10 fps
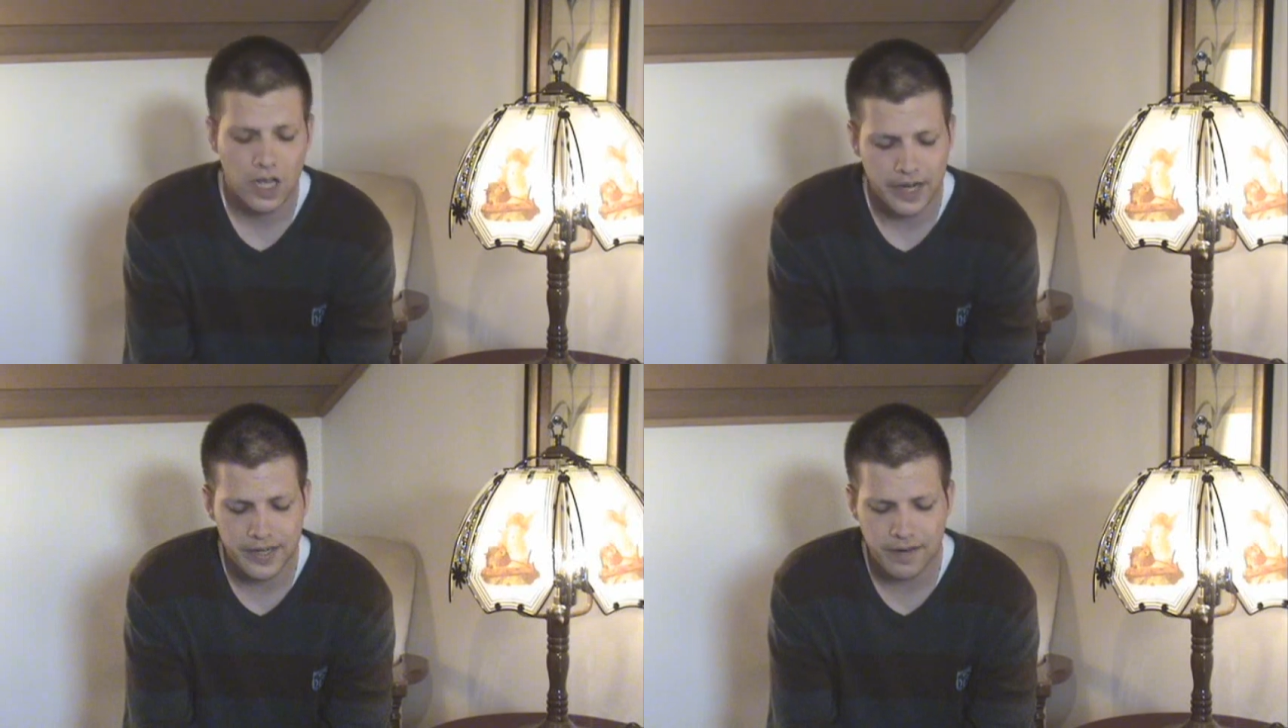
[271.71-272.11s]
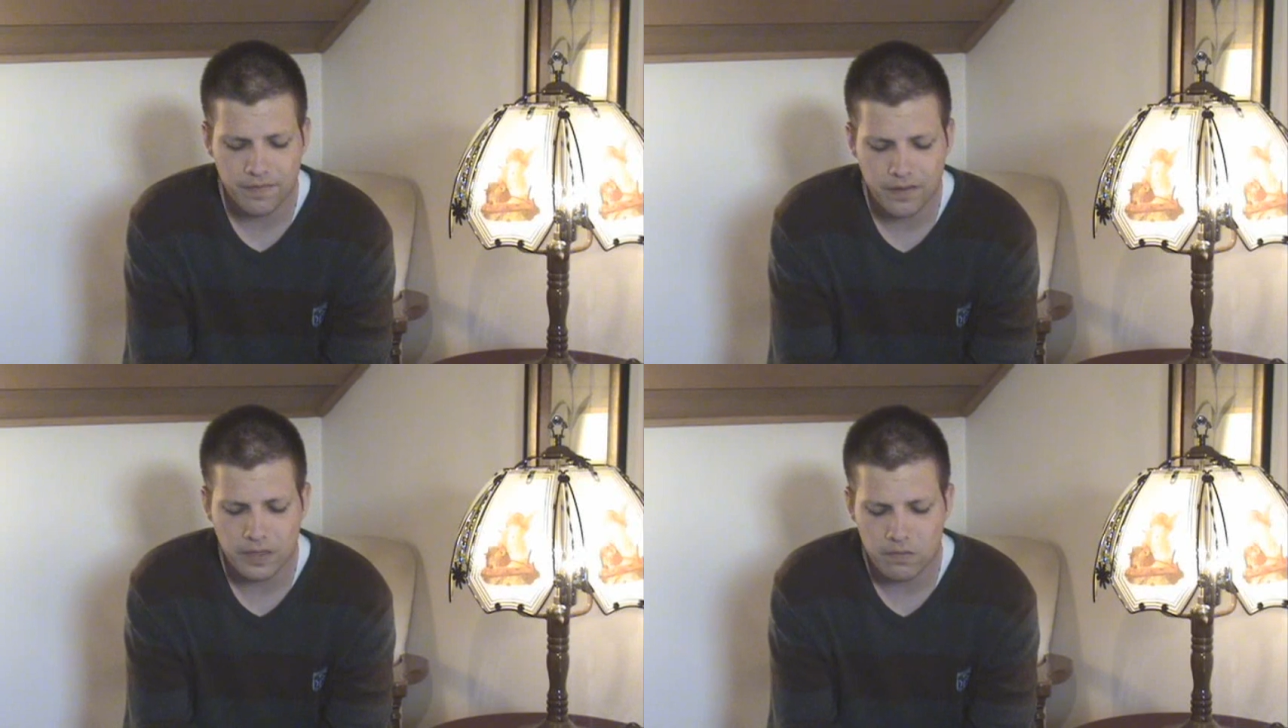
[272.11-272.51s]
I
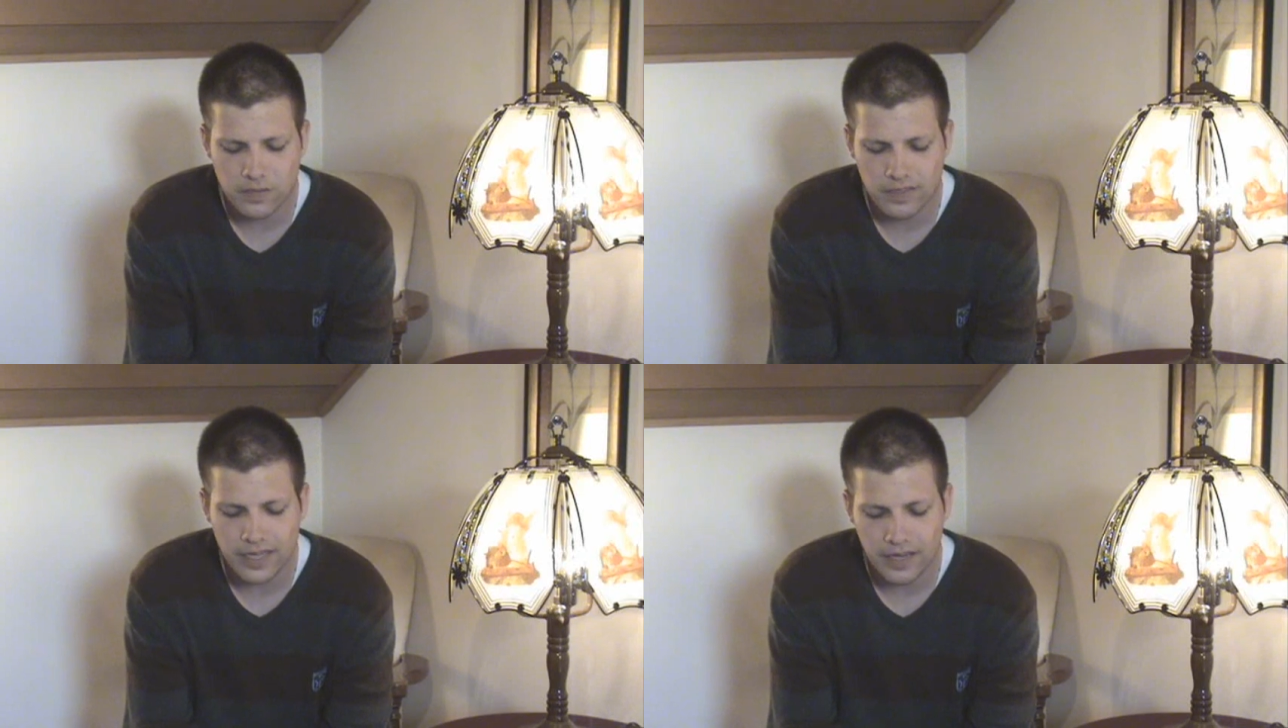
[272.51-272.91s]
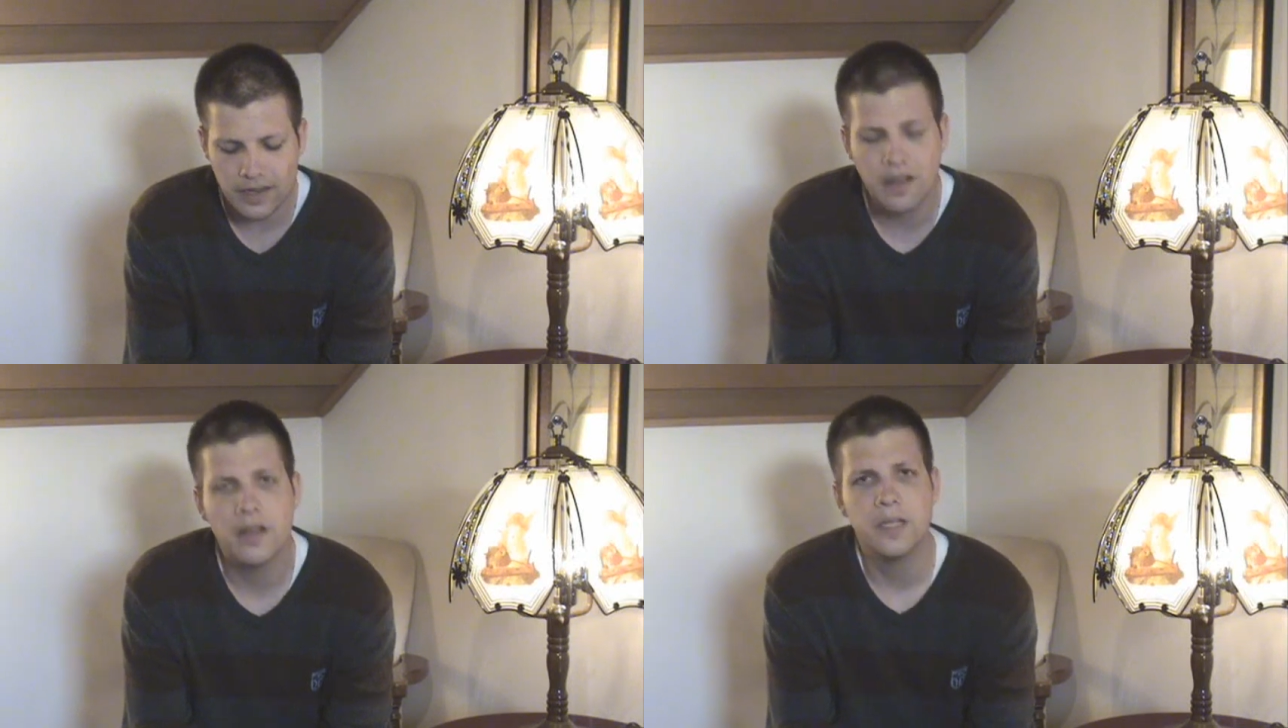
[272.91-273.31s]
definitely would
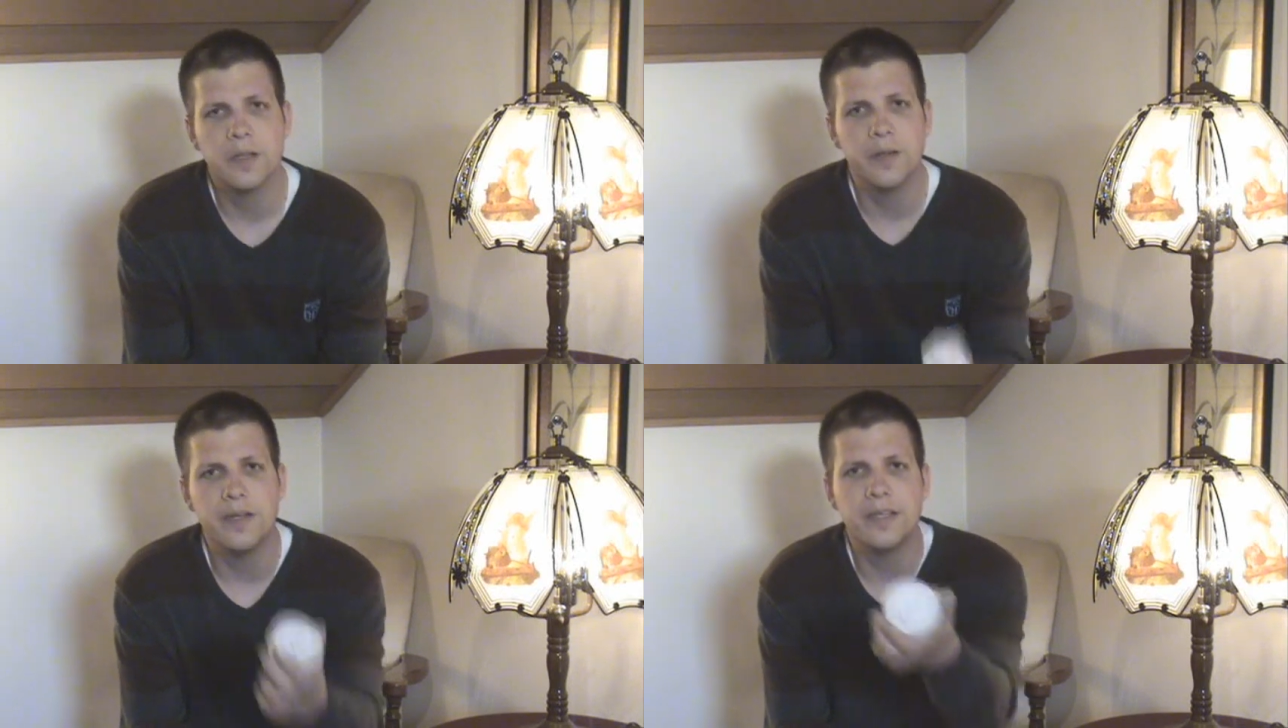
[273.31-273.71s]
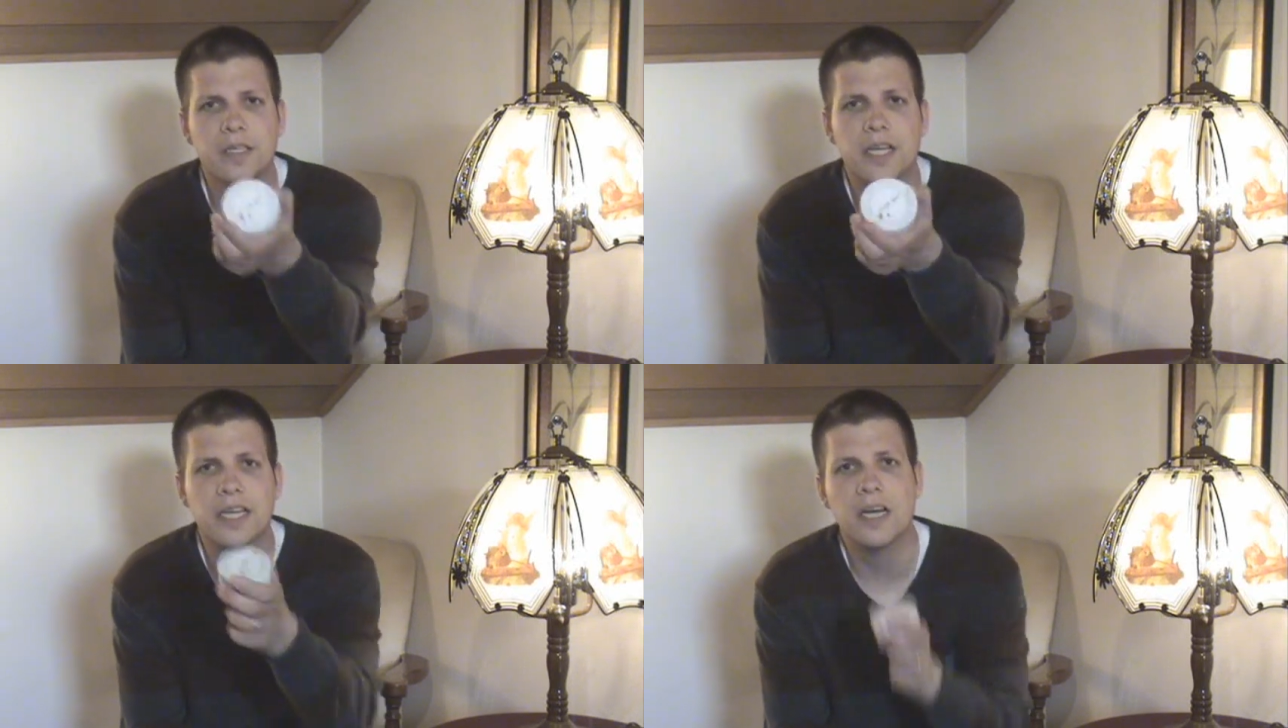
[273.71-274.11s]
say you need to
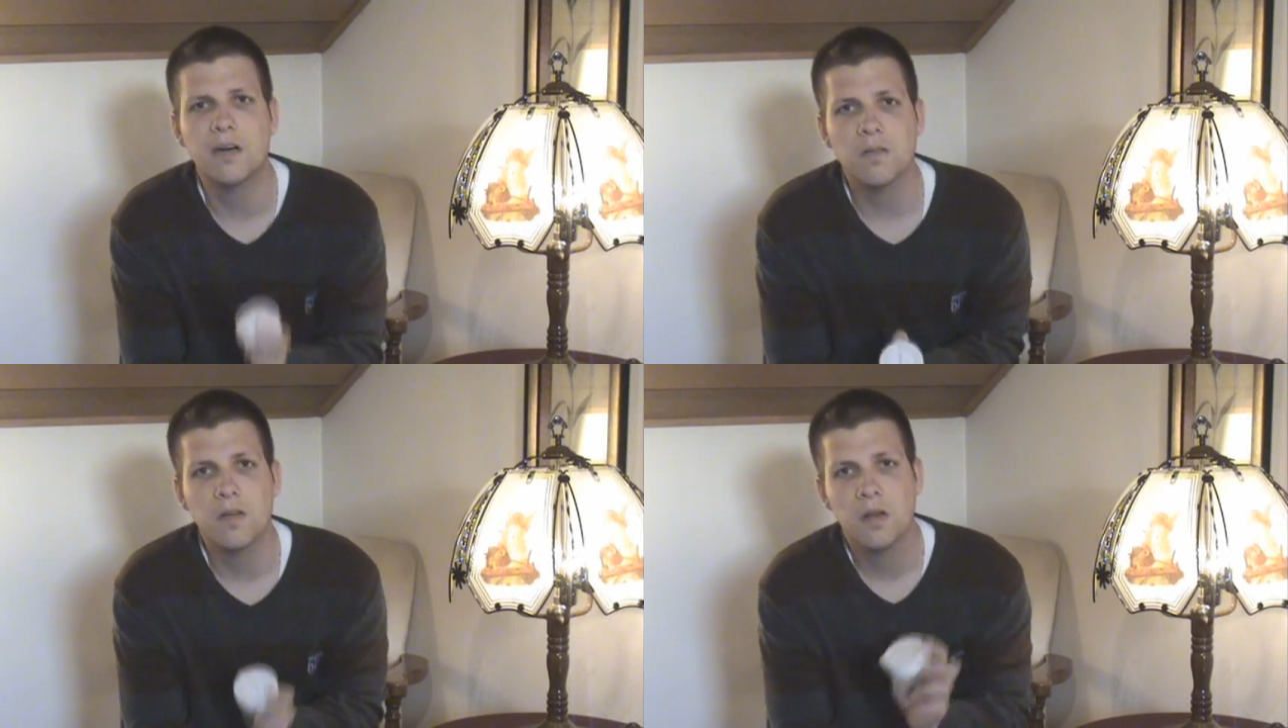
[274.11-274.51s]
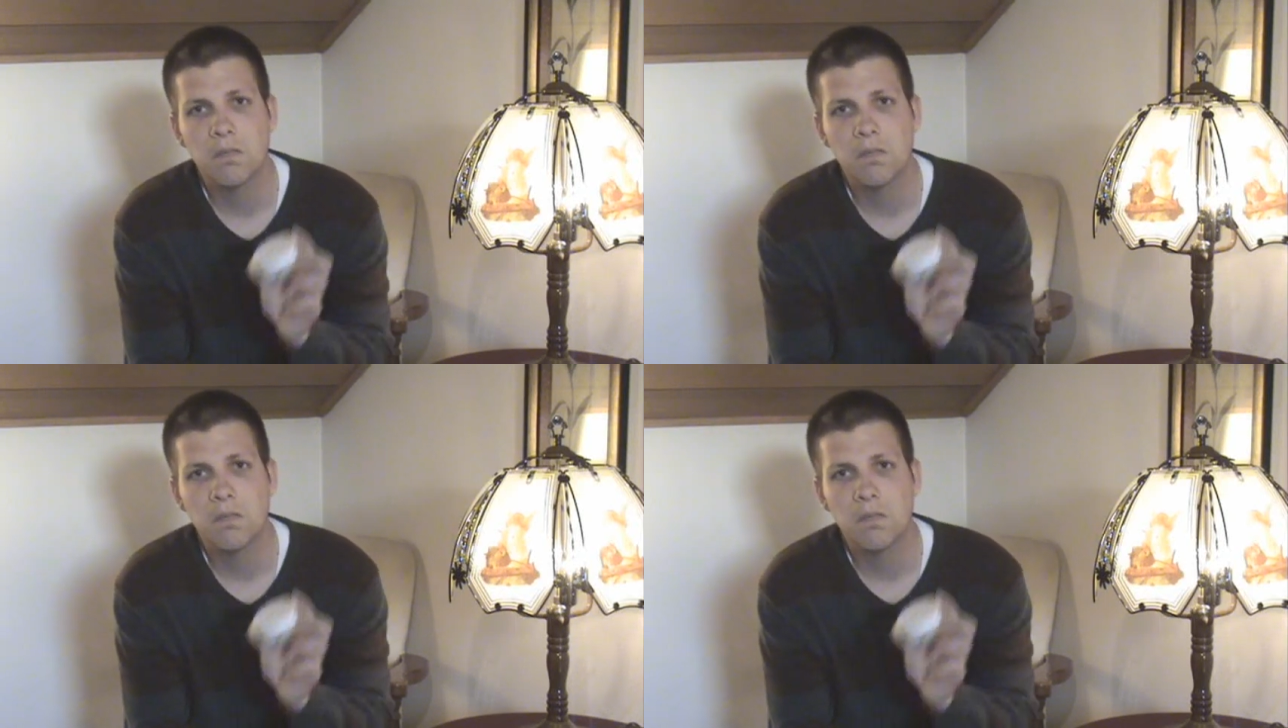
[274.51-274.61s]
check out,